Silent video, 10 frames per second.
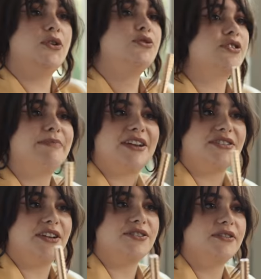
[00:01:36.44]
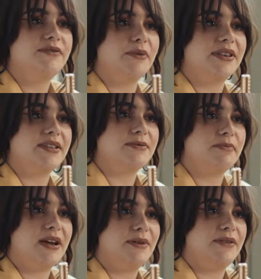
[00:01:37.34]
Use your imagination for what this
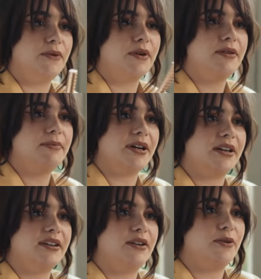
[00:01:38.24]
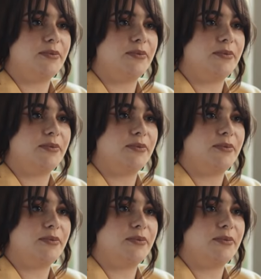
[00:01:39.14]
might be for, but it